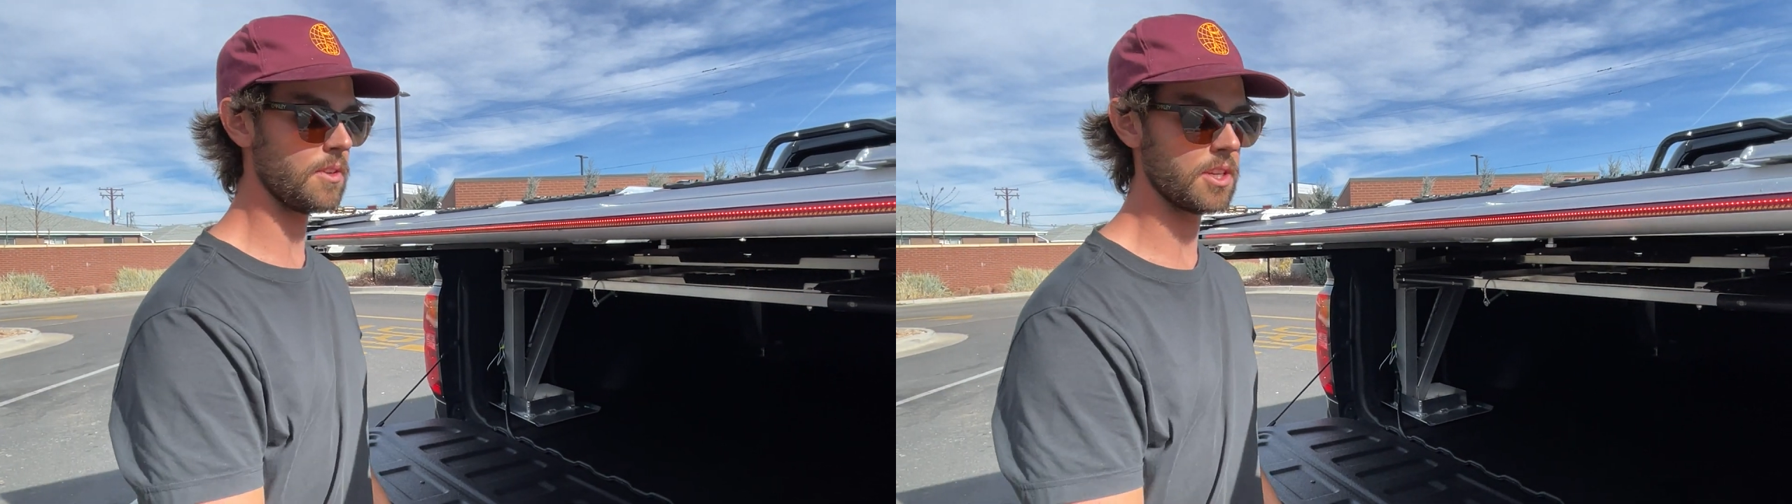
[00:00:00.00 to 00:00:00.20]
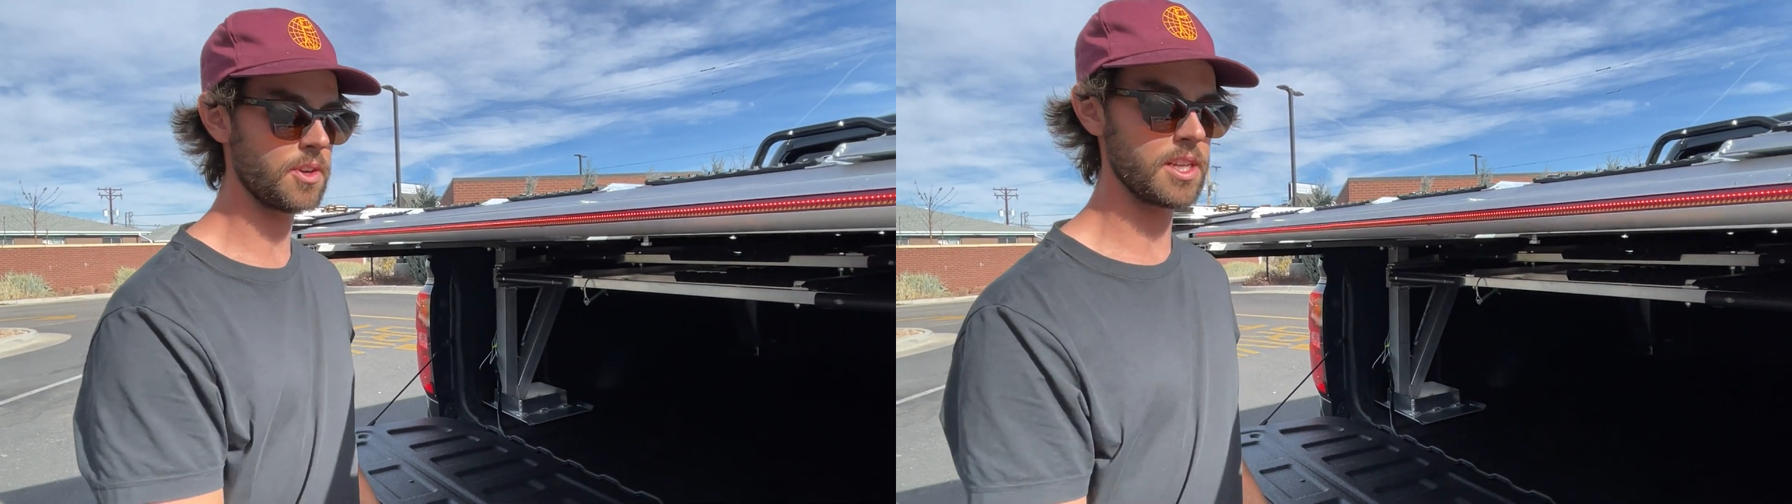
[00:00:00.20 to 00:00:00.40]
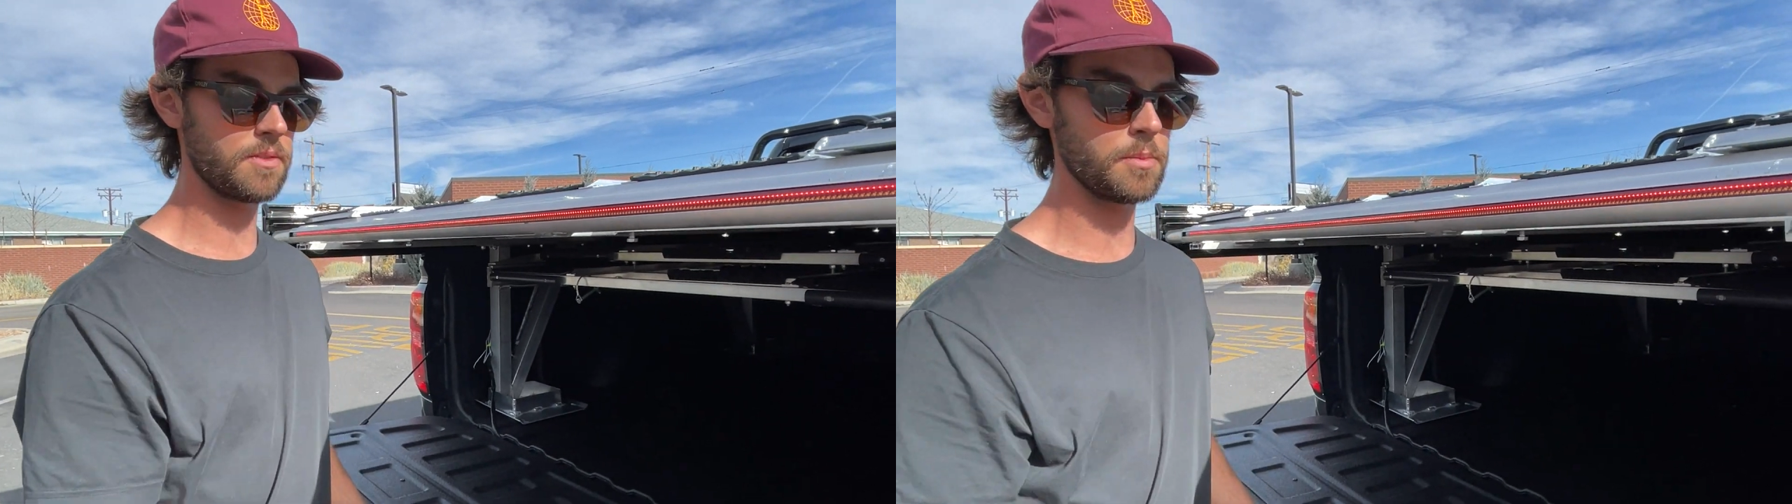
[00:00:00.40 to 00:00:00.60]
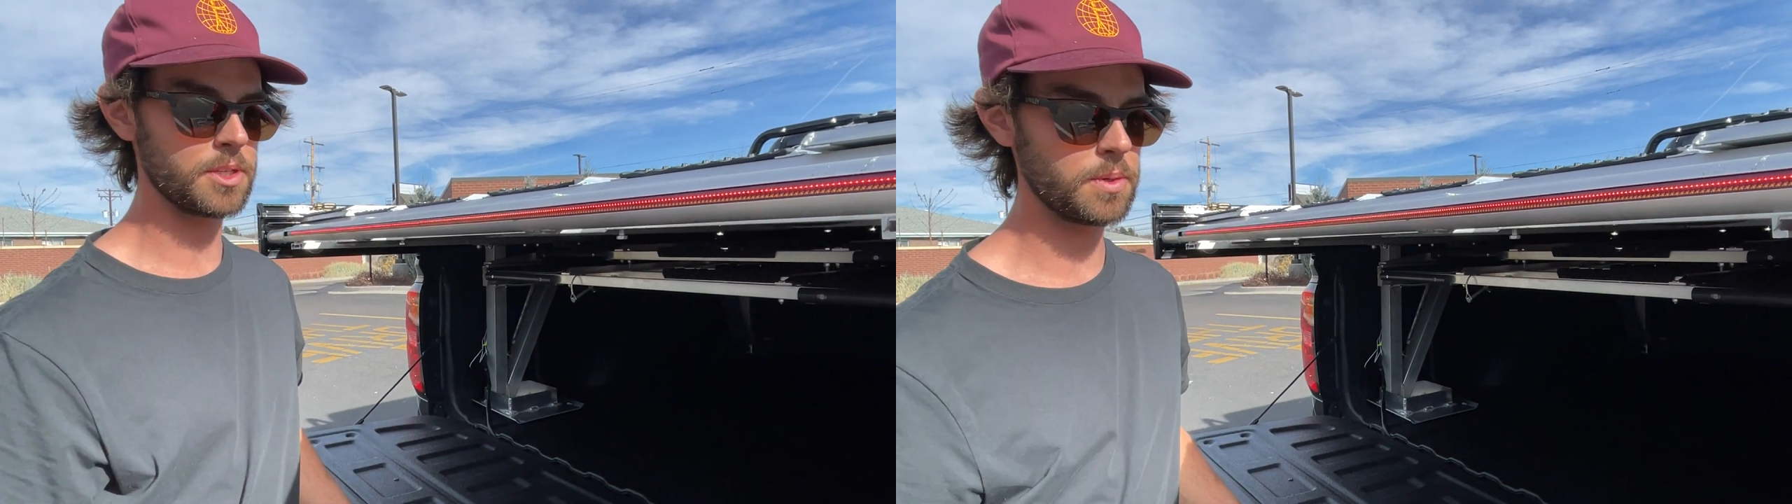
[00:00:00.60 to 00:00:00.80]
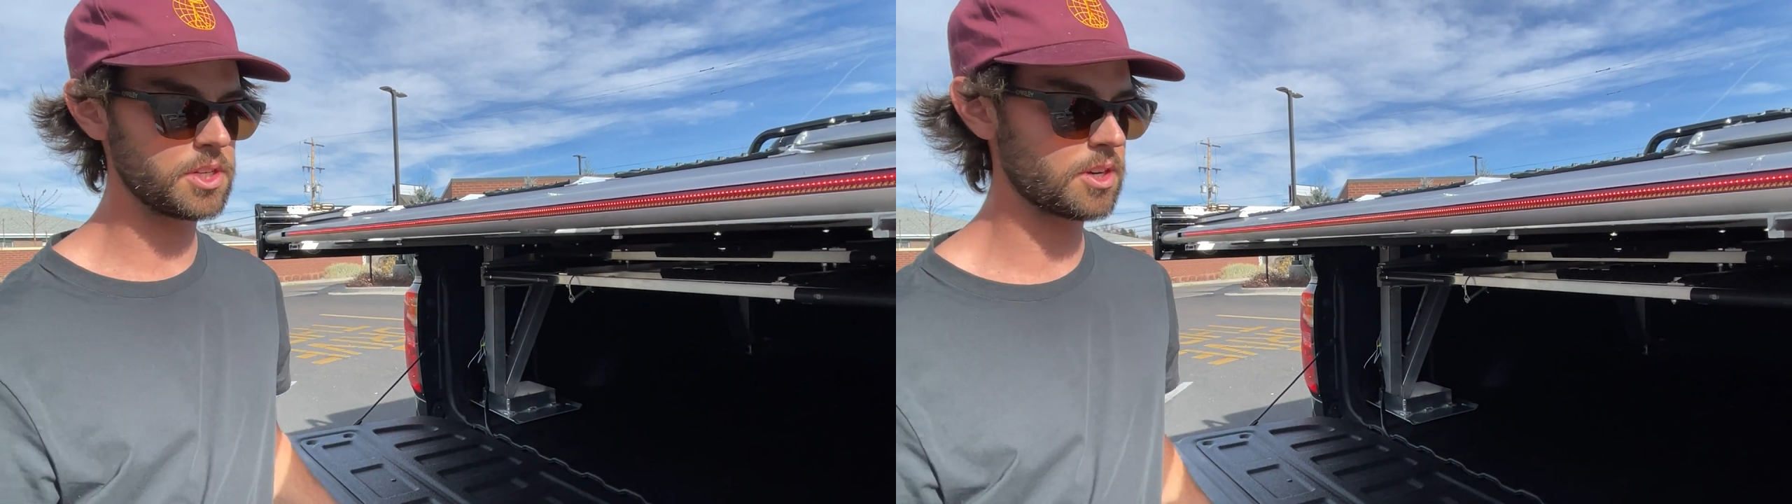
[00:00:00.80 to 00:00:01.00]
You can transfer it
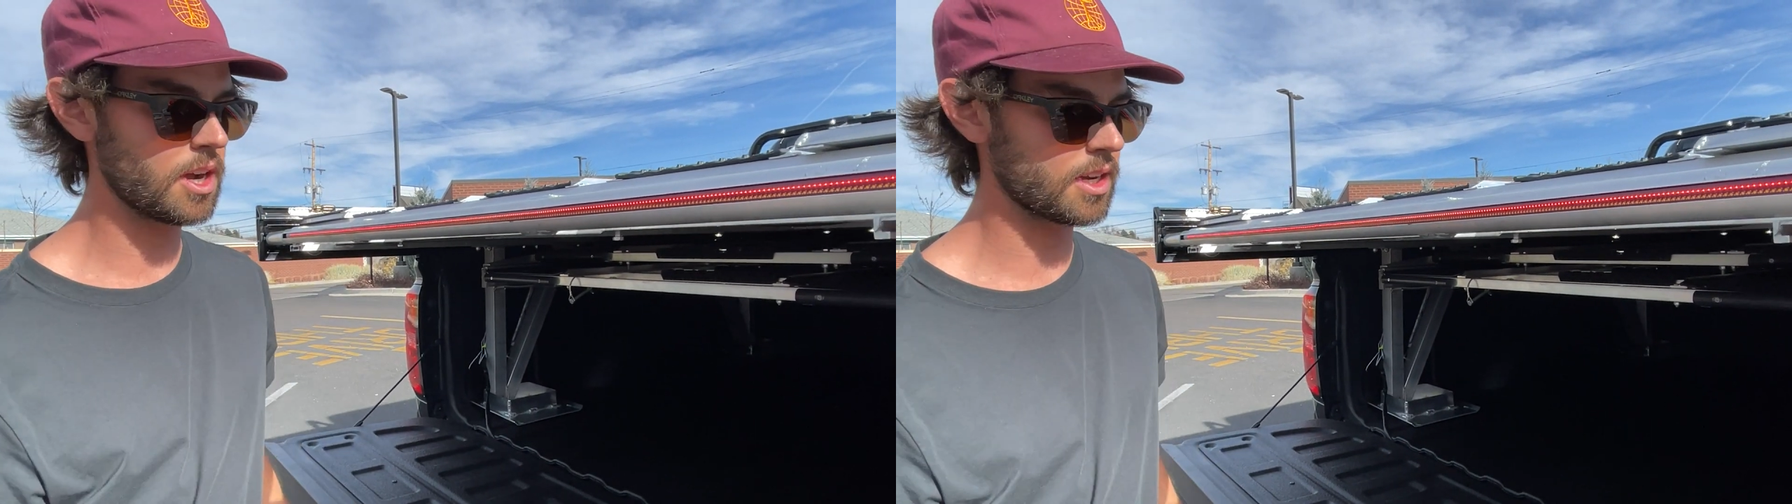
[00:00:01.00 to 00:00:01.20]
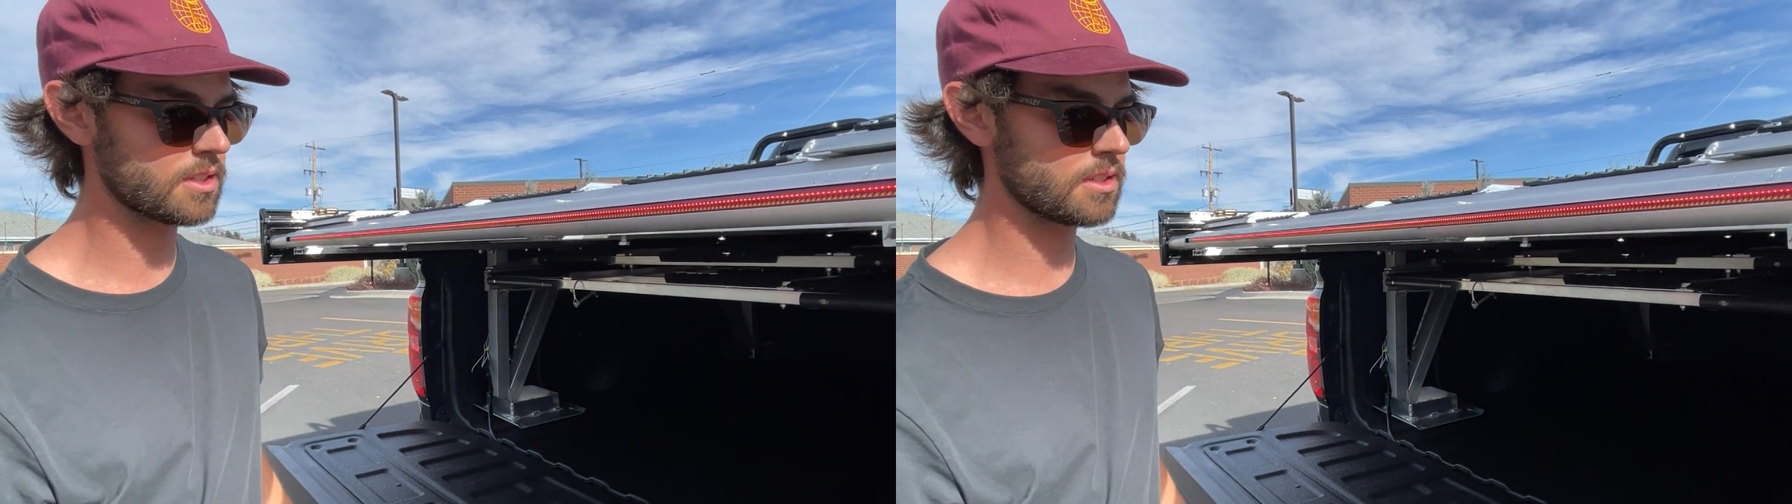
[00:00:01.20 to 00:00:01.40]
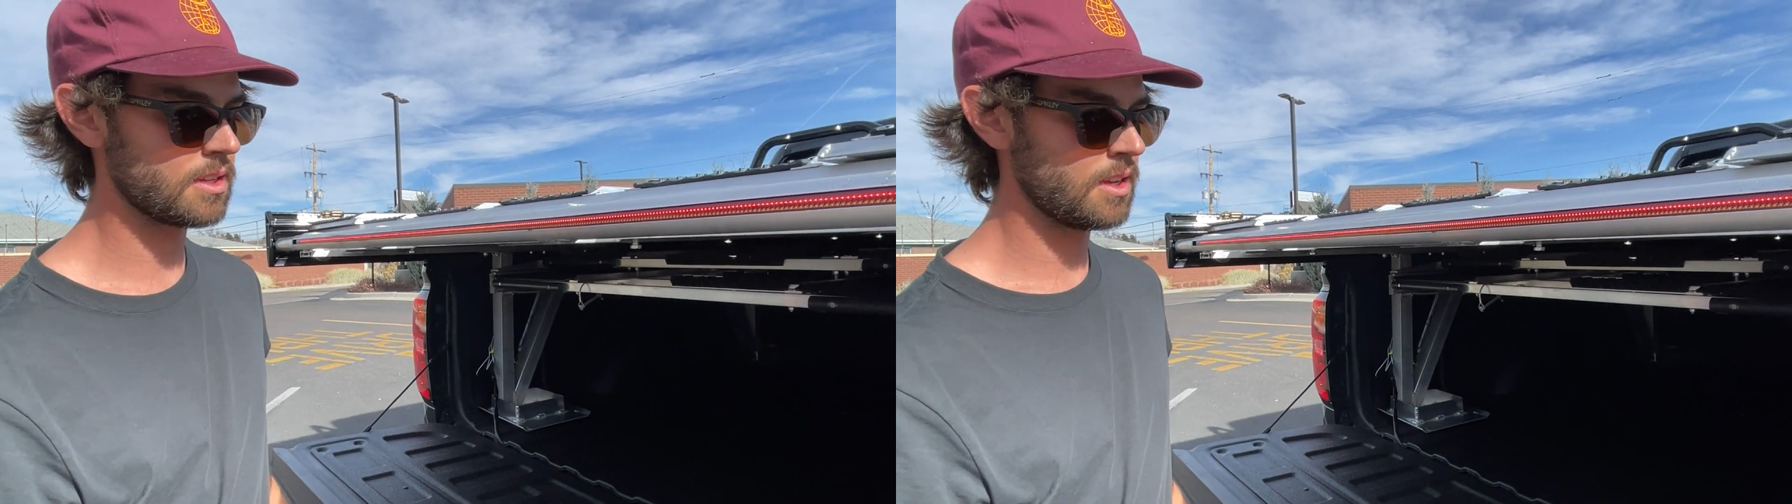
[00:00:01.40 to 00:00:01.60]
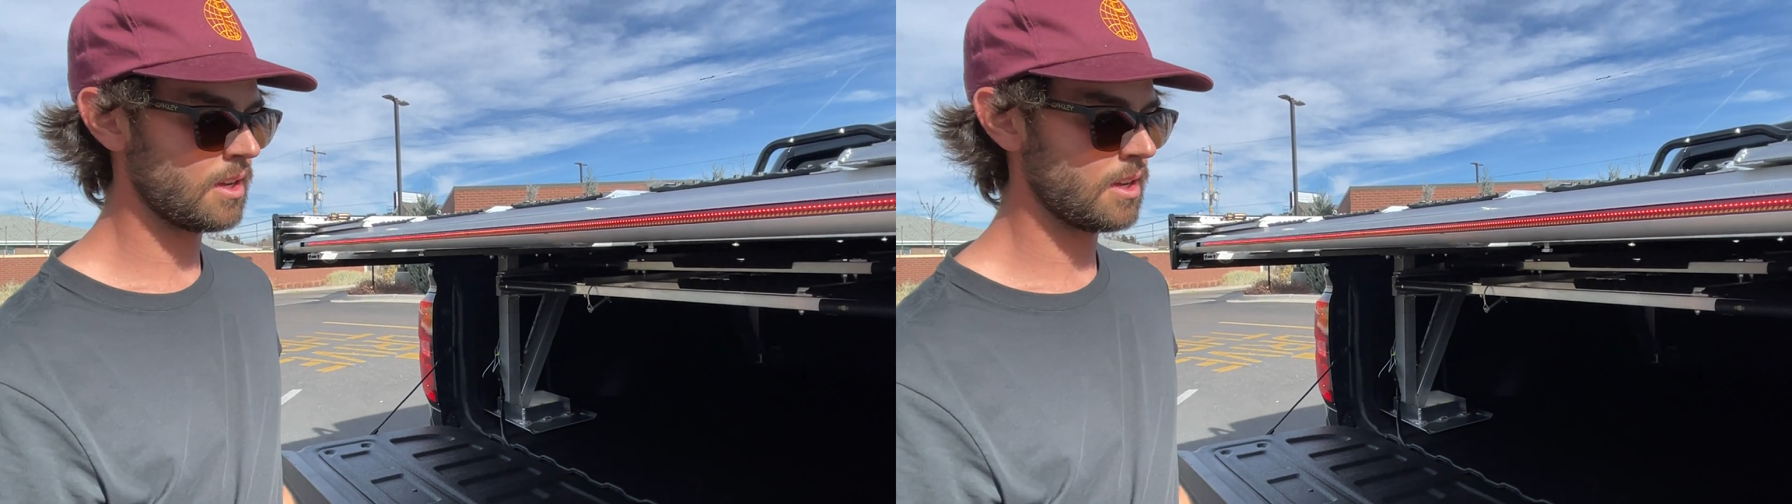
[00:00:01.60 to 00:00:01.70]
between trucks.